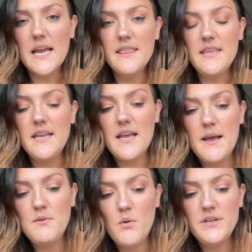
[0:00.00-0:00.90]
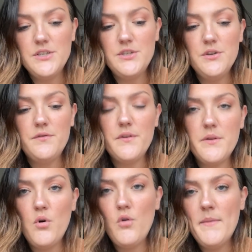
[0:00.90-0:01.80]
I think I'm going to do for the
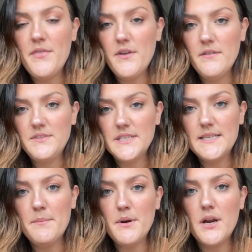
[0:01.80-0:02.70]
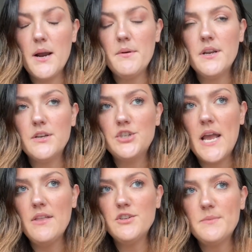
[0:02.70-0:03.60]
whole month of December, I'm gonna
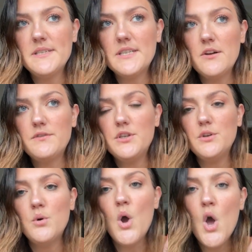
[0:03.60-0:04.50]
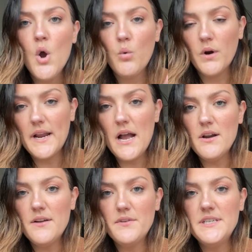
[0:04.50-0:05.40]
challenge myself to work out
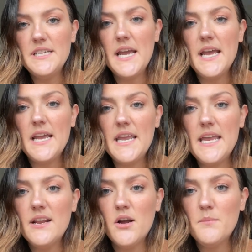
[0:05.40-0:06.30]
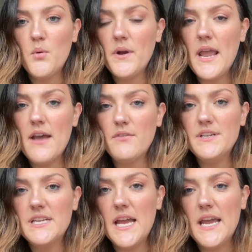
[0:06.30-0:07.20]
every day, eat on point every
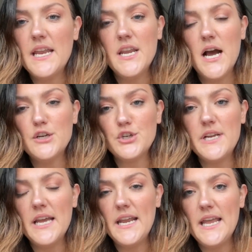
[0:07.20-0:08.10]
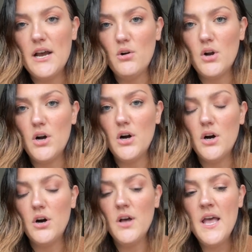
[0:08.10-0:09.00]
day, not drink any
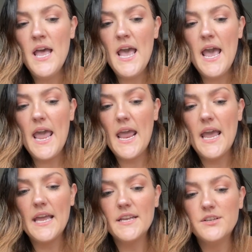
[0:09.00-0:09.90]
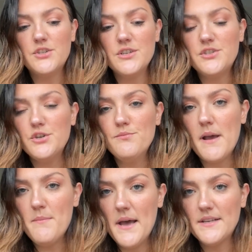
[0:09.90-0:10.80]
alcohol, and just do
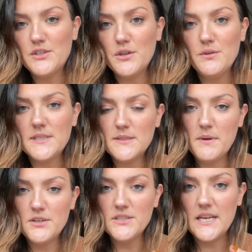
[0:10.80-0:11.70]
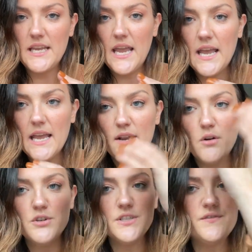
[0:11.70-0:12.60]
my best to lose as much as I can,
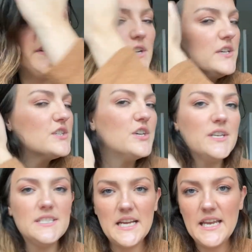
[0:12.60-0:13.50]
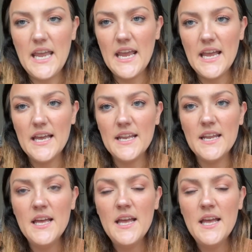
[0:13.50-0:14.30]
or just feel as good as I can